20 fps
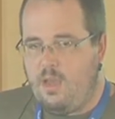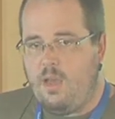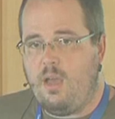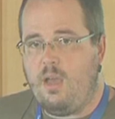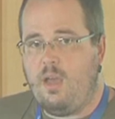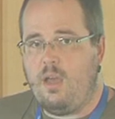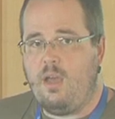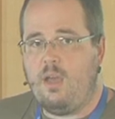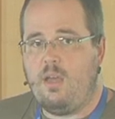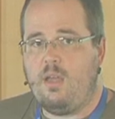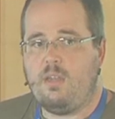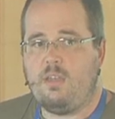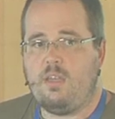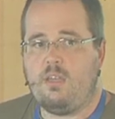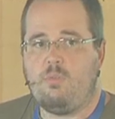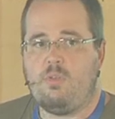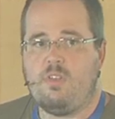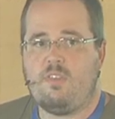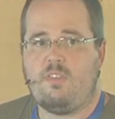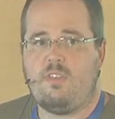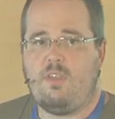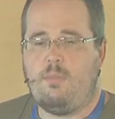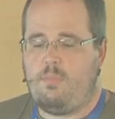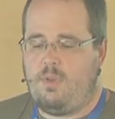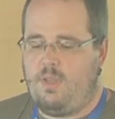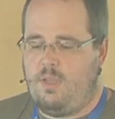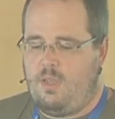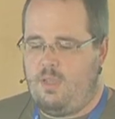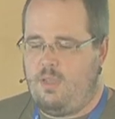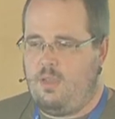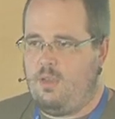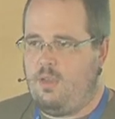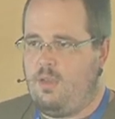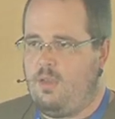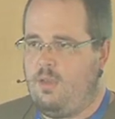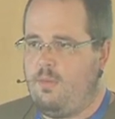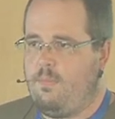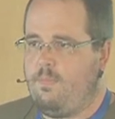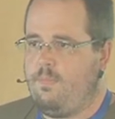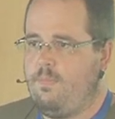and it will simply
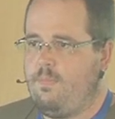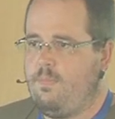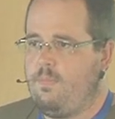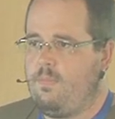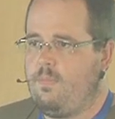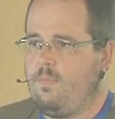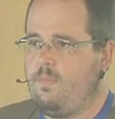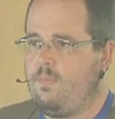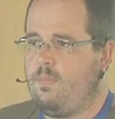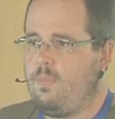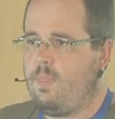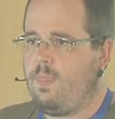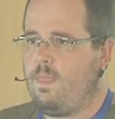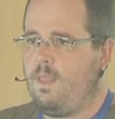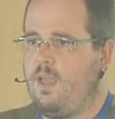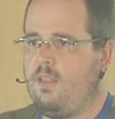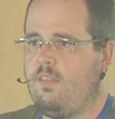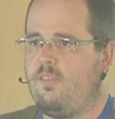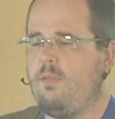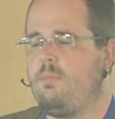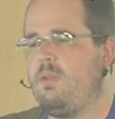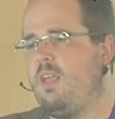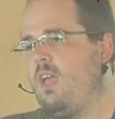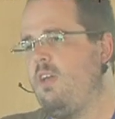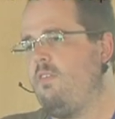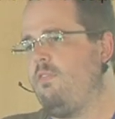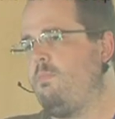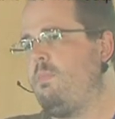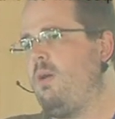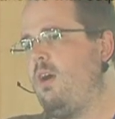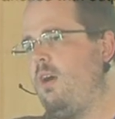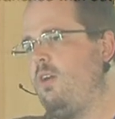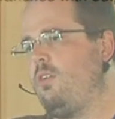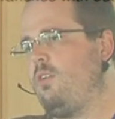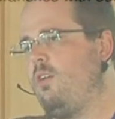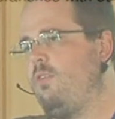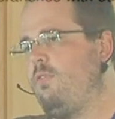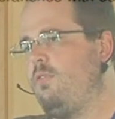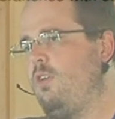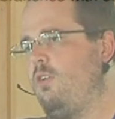um, and simply have part
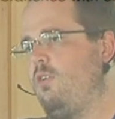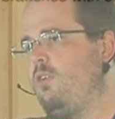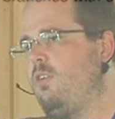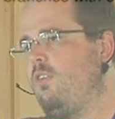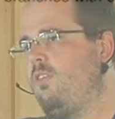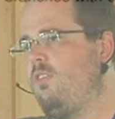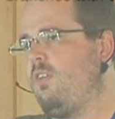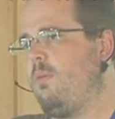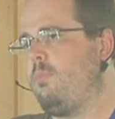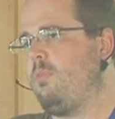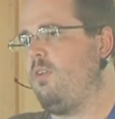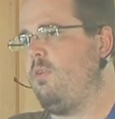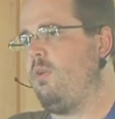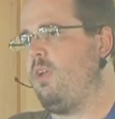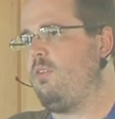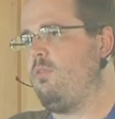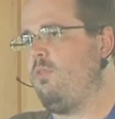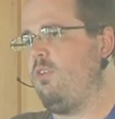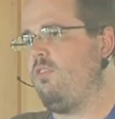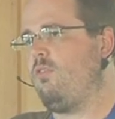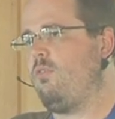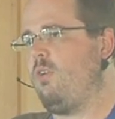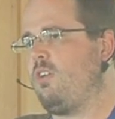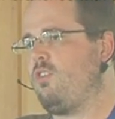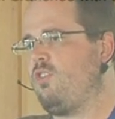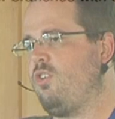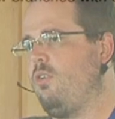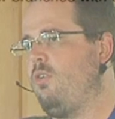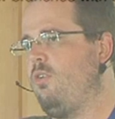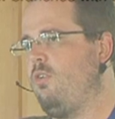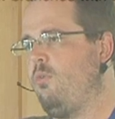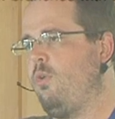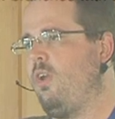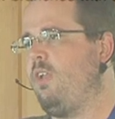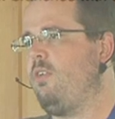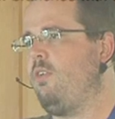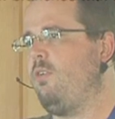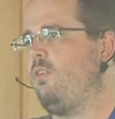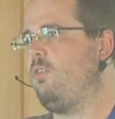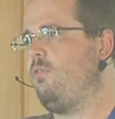of your subdirectory structure
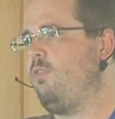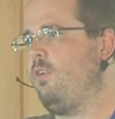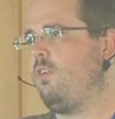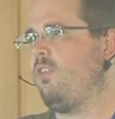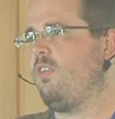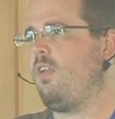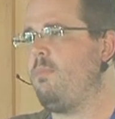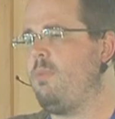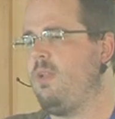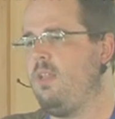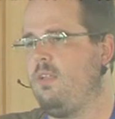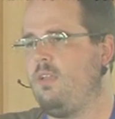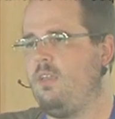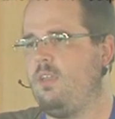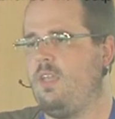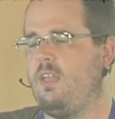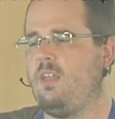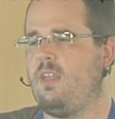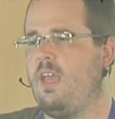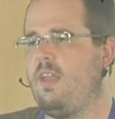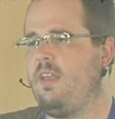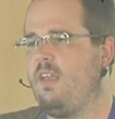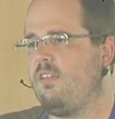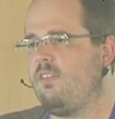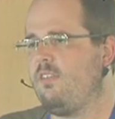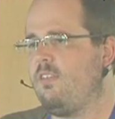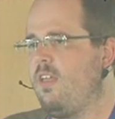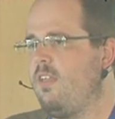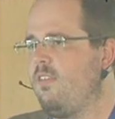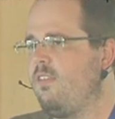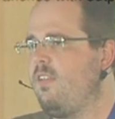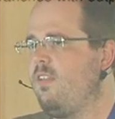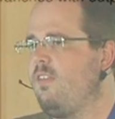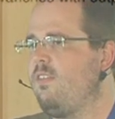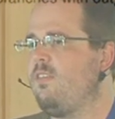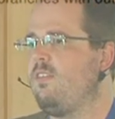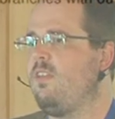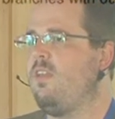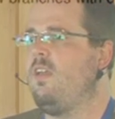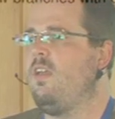rendered. For example, Git Annex does
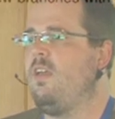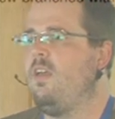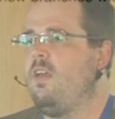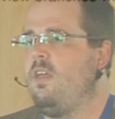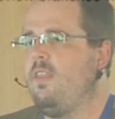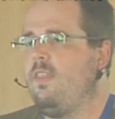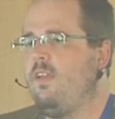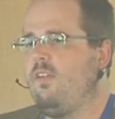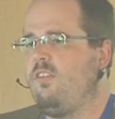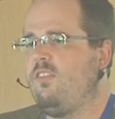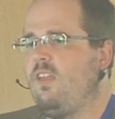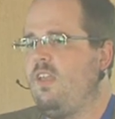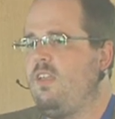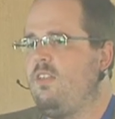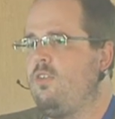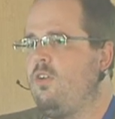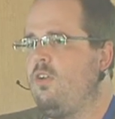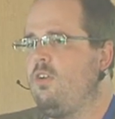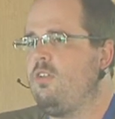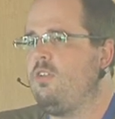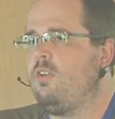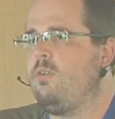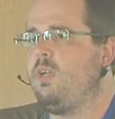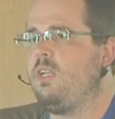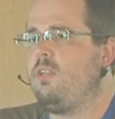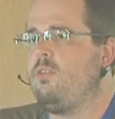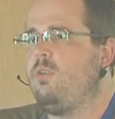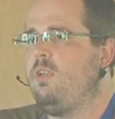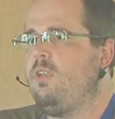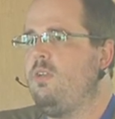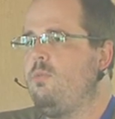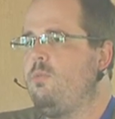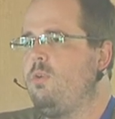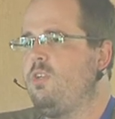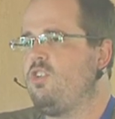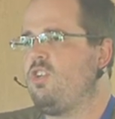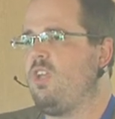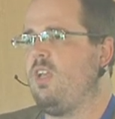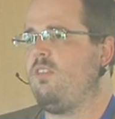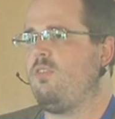this. There is a doc directory
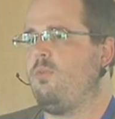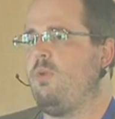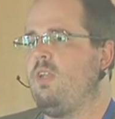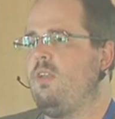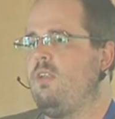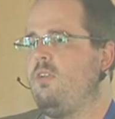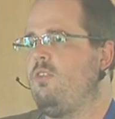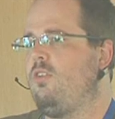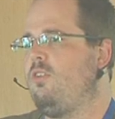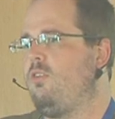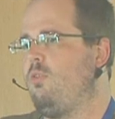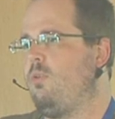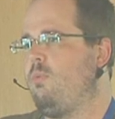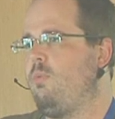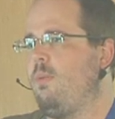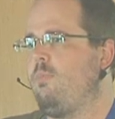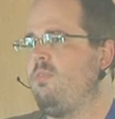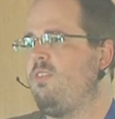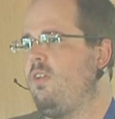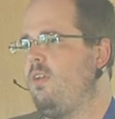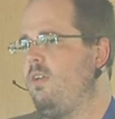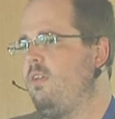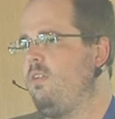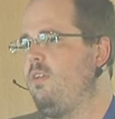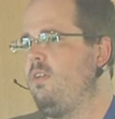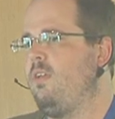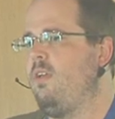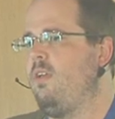which gets rendered to the website,